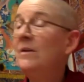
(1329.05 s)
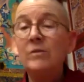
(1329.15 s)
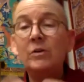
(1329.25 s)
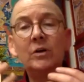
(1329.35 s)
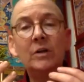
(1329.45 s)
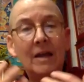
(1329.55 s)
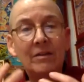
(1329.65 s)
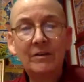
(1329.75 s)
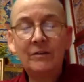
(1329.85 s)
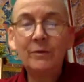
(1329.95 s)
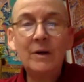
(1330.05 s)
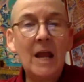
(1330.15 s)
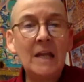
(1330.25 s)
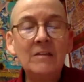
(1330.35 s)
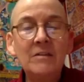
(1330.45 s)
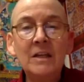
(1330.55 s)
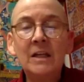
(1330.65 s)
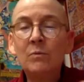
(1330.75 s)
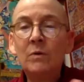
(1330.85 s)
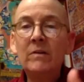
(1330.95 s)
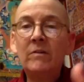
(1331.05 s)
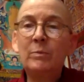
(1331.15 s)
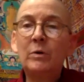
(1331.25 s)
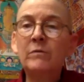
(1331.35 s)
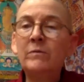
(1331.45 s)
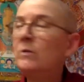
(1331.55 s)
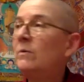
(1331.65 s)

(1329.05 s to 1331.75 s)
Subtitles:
They're good ethics for anything in one's purview,